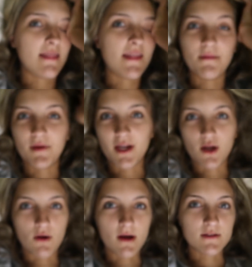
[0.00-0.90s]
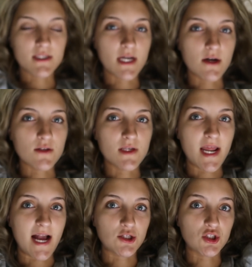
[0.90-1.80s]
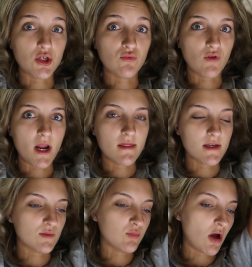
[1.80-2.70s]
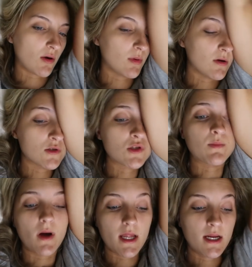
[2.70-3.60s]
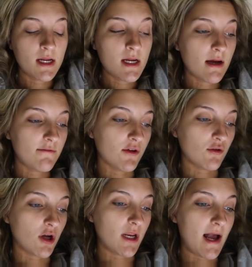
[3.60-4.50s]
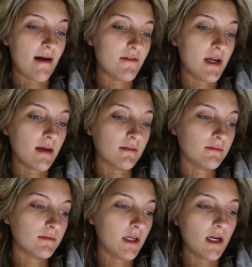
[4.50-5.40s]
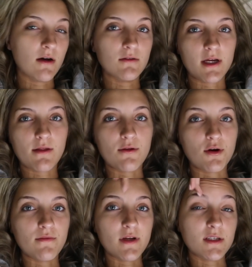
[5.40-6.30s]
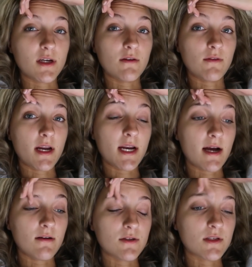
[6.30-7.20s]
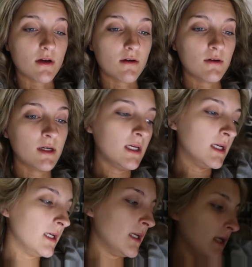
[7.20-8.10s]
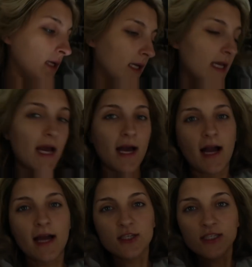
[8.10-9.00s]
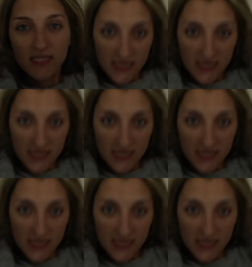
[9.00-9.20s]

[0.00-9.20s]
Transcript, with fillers: and then I'm going to go downstairs and actually write this blog post, but I feel good having, you know, like a third of it done right now. So yeah, I just